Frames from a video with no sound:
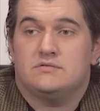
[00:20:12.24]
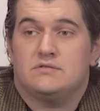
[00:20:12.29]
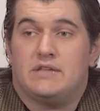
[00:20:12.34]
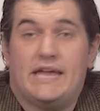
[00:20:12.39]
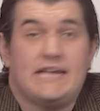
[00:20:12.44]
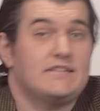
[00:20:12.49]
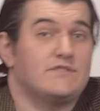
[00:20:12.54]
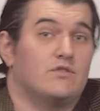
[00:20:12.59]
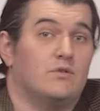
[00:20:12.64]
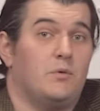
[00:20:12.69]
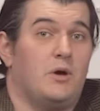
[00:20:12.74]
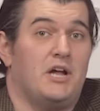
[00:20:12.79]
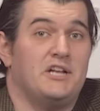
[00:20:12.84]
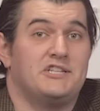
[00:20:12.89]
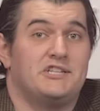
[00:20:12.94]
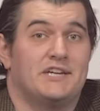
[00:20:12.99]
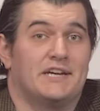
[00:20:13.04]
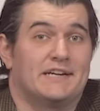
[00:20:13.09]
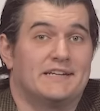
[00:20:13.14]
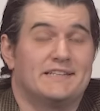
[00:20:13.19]
thanks for
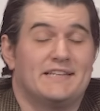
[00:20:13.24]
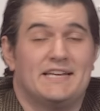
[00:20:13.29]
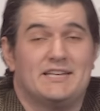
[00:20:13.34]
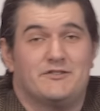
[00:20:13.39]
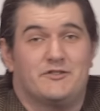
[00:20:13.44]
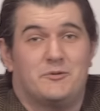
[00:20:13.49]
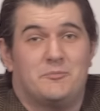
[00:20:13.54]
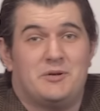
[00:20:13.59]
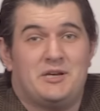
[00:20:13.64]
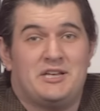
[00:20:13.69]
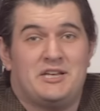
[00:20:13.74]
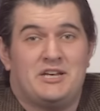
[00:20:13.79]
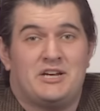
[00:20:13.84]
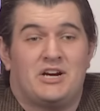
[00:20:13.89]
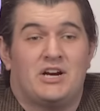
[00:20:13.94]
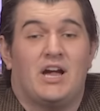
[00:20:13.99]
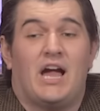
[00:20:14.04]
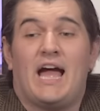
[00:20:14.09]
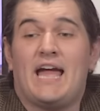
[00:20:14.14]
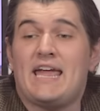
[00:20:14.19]
watching. Thanks for being
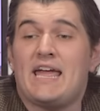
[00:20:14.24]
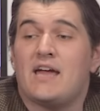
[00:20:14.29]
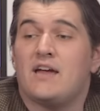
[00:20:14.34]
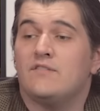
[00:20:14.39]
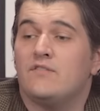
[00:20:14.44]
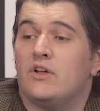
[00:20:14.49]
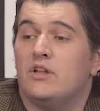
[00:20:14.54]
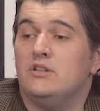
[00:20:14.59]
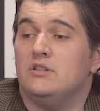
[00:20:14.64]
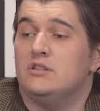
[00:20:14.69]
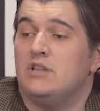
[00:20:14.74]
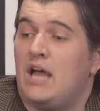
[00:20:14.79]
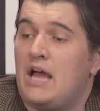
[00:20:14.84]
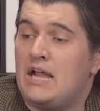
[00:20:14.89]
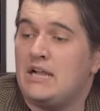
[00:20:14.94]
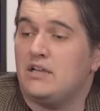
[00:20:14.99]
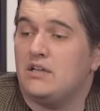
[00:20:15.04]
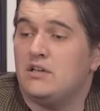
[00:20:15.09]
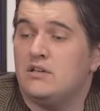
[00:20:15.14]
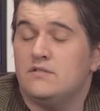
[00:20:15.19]
here. I have a
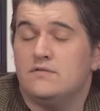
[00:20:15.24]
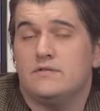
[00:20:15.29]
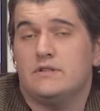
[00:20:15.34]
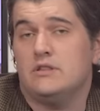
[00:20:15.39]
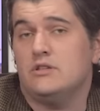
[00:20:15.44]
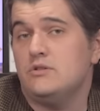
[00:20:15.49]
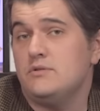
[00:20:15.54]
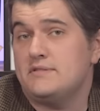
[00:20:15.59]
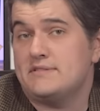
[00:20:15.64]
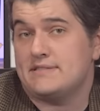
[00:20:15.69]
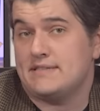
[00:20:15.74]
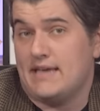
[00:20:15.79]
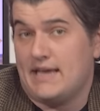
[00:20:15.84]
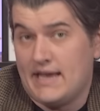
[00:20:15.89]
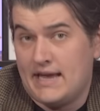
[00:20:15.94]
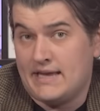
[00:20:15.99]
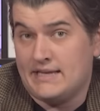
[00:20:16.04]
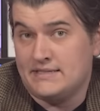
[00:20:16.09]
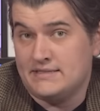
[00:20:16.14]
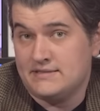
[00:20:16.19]
lot of loose
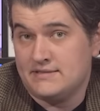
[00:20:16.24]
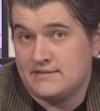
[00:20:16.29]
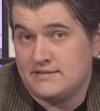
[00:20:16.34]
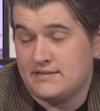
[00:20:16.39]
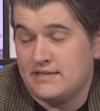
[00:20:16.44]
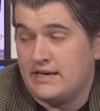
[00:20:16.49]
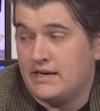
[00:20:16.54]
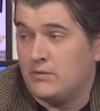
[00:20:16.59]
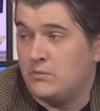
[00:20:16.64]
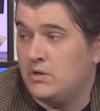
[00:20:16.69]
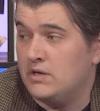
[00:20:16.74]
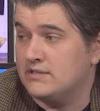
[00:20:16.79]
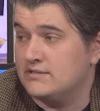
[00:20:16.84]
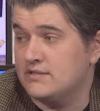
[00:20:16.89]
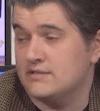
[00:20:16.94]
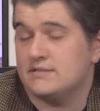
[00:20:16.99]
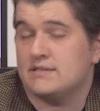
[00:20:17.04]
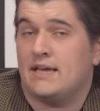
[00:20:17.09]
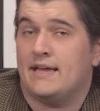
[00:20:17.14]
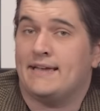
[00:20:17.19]
ends that I want
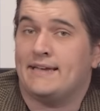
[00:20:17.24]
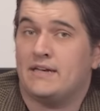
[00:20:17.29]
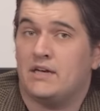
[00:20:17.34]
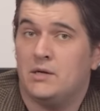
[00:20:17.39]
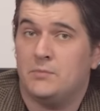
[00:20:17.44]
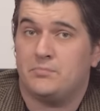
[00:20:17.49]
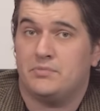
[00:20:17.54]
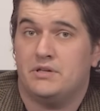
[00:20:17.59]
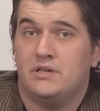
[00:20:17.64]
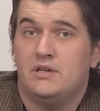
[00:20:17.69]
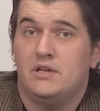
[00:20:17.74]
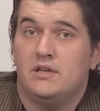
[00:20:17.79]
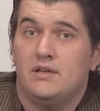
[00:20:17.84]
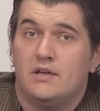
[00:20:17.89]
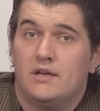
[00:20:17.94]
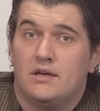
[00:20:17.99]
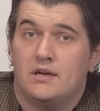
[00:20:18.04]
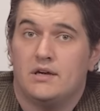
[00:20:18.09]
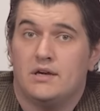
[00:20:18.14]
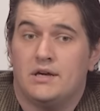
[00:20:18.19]
to tie up,
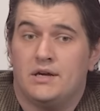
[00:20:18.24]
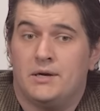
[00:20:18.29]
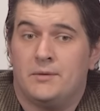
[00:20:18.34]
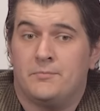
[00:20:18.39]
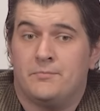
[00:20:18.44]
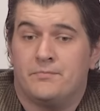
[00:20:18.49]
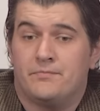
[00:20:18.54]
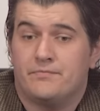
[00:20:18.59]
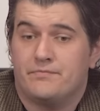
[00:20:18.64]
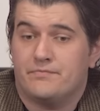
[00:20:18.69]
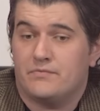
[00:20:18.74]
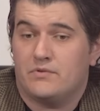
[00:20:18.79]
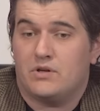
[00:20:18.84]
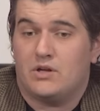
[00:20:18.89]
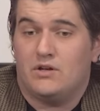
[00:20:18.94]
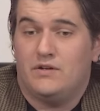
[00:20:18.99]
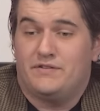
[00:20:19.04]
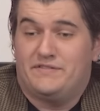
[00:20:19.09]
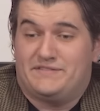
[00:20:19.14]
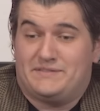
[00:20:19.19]

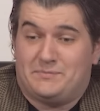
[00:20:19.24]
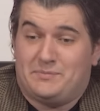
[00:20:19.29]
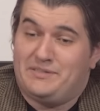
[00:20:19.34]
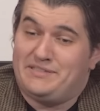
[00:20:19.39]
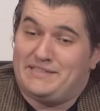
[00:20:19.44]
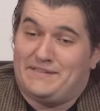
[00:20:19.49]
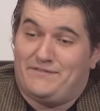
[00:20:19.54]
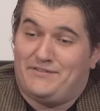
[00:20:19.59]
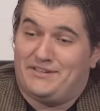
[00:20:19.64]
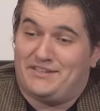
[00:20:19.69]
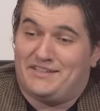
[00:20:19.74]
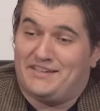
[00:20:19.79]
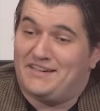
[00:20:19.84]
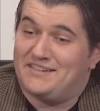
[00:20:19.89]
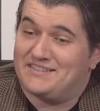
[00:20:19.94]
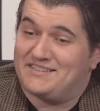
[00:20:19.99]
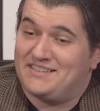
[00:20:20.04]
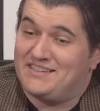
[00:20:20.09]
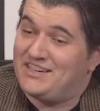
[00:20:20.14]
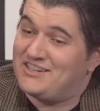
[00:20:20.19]
specifically
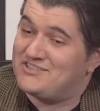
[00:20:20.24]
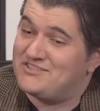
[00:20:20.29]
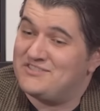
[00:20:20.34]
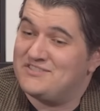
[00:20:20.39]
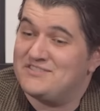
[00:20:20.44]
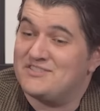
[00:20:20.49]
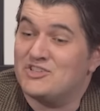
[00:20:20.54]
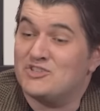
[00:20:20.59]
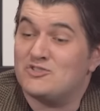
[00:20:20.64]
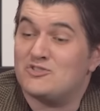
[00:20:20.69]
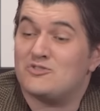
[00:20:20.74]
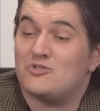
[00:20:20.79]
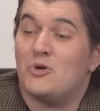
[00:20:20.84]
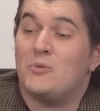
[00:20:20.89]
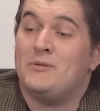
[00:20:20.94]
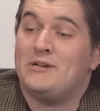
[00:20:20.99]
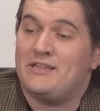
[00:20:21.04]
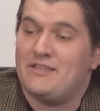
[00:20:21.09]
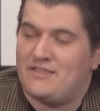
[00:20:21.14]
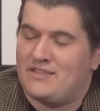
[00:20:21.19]
on connectors. There's
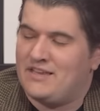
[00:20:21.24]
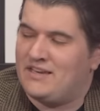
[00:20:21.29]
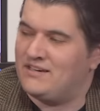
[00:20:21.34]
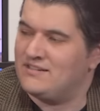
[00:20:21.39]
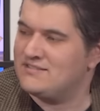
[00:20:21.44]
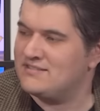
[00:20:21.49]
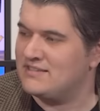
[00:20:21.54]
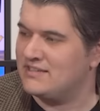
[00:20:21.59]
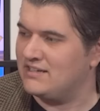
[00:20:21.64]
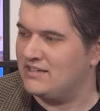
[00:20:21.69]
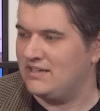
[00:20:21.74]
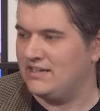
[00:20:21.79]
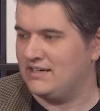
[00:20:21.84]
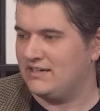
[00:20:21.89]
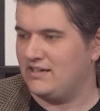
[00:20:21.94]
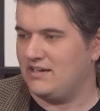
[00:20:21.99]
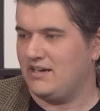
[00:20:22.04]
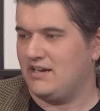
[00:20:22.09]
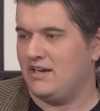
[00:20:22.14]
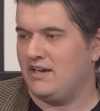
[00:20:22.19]
so many things that like
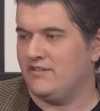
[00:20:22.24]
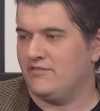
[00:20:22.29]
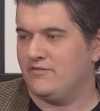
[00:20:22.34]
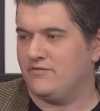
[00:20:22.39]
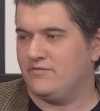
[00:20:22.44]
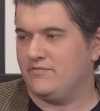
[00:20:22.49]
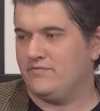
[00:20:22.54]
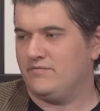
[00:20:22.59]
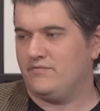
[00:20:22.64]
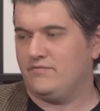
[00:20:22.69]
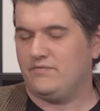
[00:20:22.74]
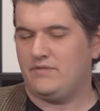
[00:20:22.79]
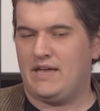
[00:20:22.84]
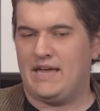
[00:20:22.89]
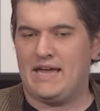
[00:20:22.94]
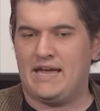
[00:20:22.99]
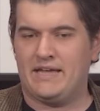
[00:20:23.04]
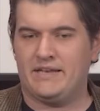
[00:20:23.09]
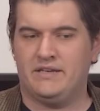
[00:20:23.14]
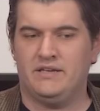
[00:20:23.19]
I've
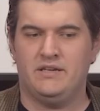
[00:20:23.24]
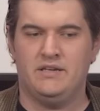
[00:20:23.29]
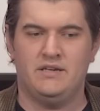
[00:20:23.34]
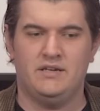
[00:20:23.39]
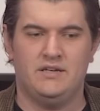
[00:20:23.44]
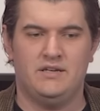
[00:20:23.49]
had